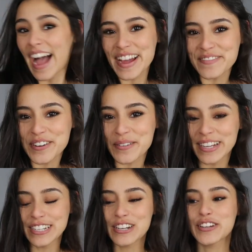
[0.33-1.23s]
Hi
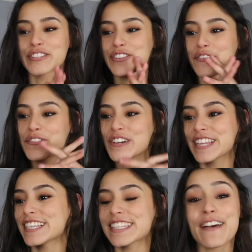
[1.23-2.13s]
everyone. So for
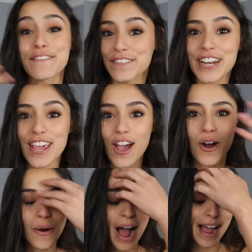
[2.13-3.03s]
this
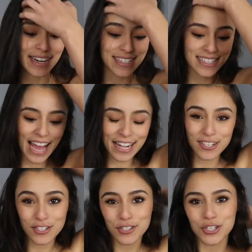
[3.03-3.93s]
video, I
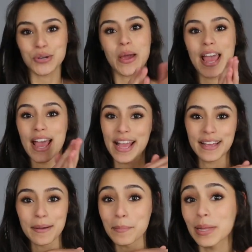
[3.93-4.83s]
decided to do
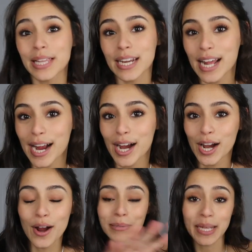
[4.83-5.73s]
a
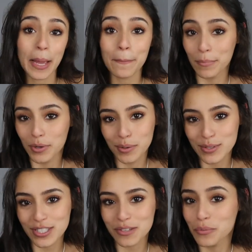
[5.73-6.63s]
billionaire bling
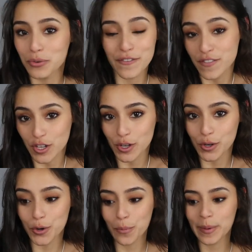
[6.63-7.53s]
boots
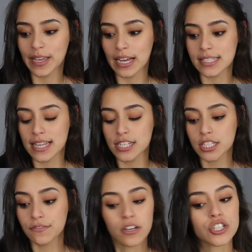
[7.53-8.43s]
review because they
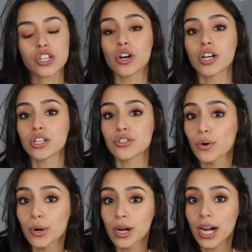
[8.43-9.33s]
just finished going on
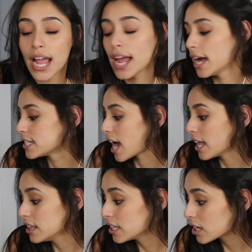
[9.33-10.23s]
tour and
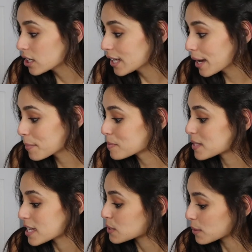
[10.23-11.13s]
I literally am
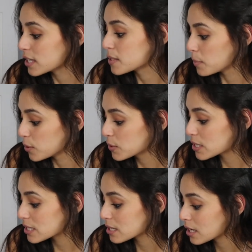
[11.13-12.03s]
obsessed with these
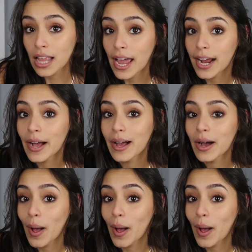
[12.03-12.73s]
boots. Like